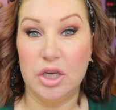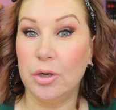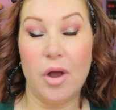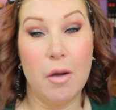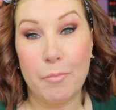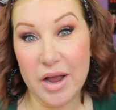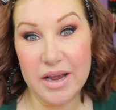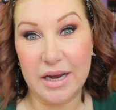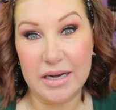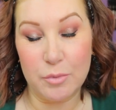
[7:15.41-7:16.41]
You can't buy
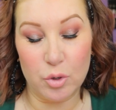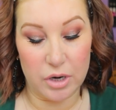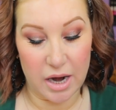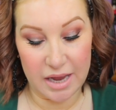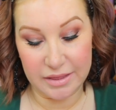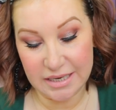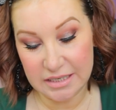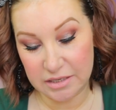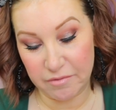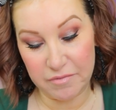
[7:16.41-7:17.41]
it anymore. And
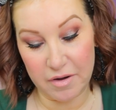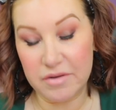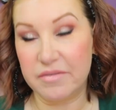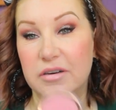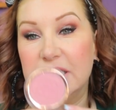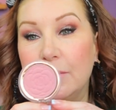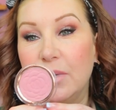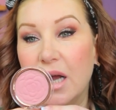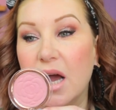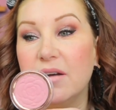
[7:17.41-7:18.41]
this is a very
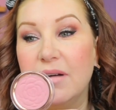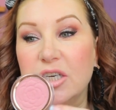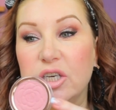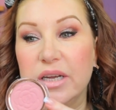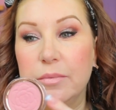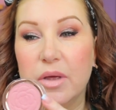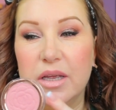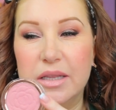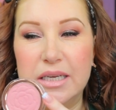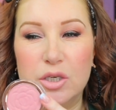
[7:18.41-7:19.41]
similar colour, actually.
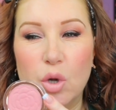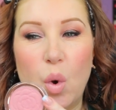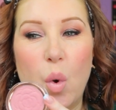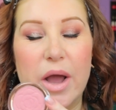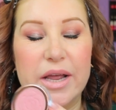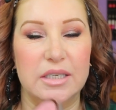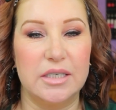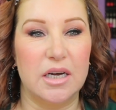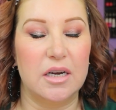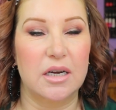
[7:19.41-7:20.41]
It's not quite as
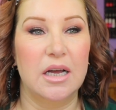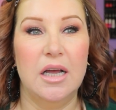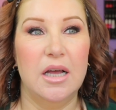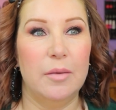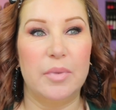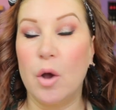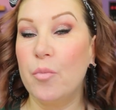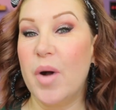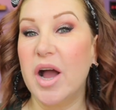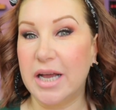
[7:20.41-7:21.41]
dark. But I'll
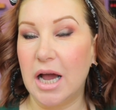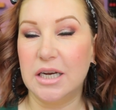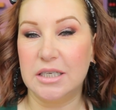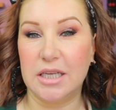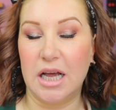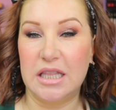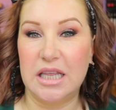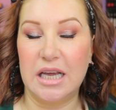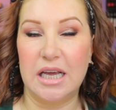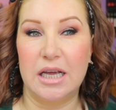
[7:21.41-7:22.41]
buy colours that I
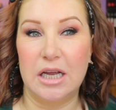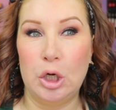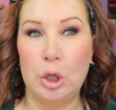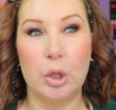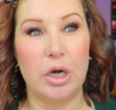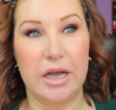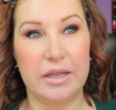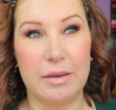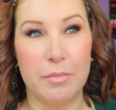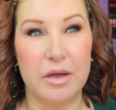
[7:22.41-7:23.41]
think look like
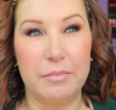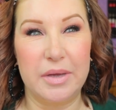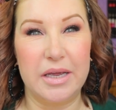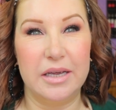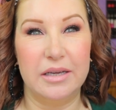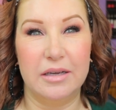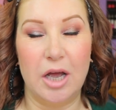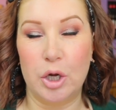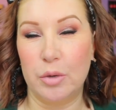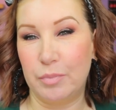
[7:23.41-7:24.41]
they might be
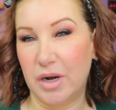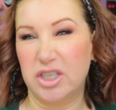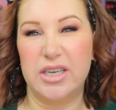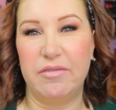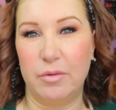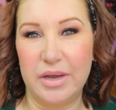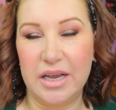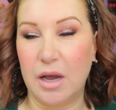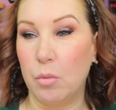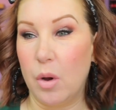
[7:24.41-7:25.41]
a good blush, say from
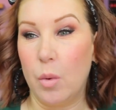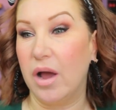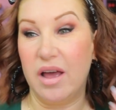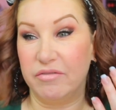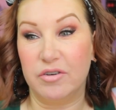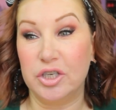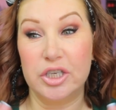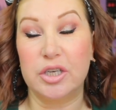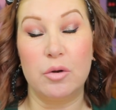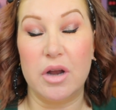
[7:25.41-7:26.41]
Kiko or whatever, and
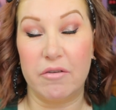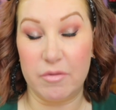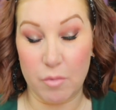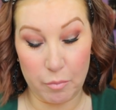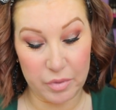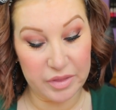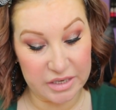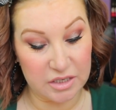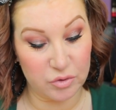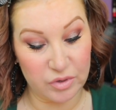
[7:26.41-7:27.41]
just don't love them on. But
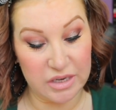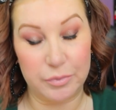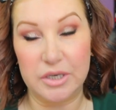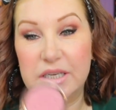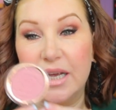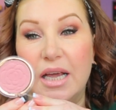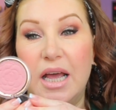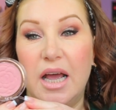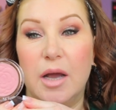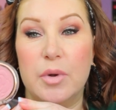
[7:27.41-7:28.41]
this is really pretty.
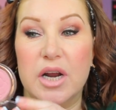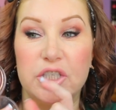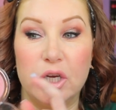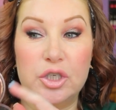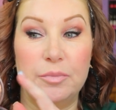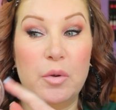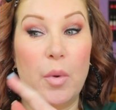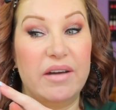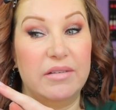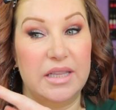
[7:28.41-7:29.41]
And when I showed you me
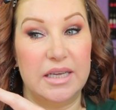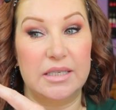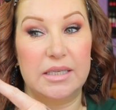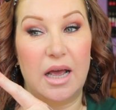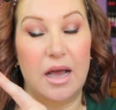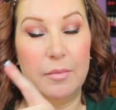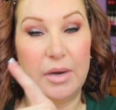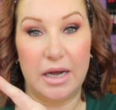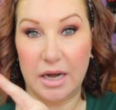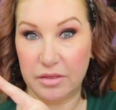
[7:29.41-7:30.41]
wearing this in
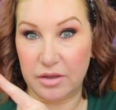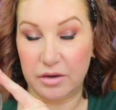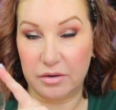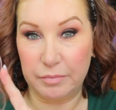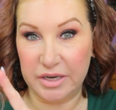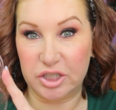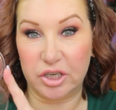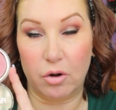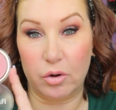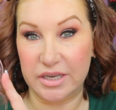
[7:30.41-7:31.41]
another
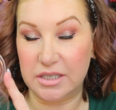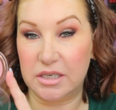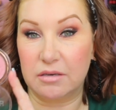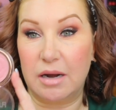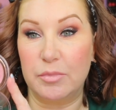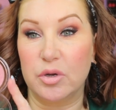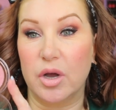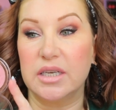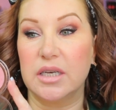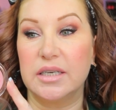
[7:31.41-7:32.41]
picture on Instagram, you
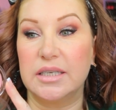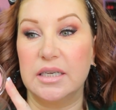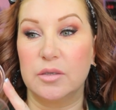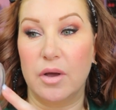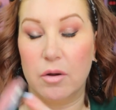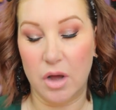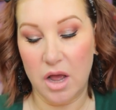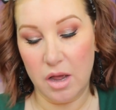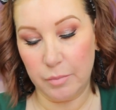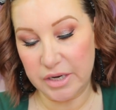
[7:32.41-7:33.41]
guys liked it as well.
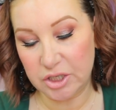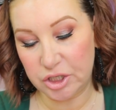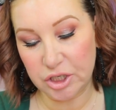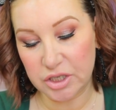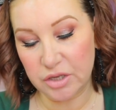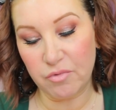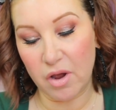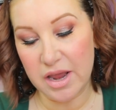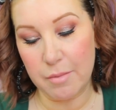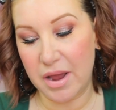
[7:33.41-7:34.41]
But it's just the
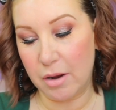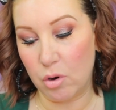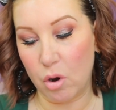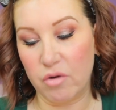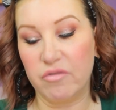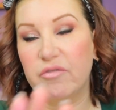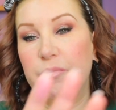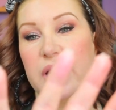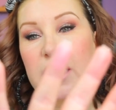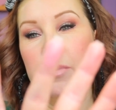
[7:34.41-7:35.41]
right amount of
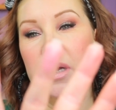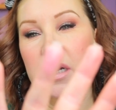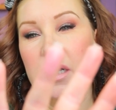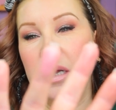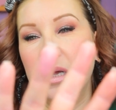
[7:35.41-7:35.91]
pigment.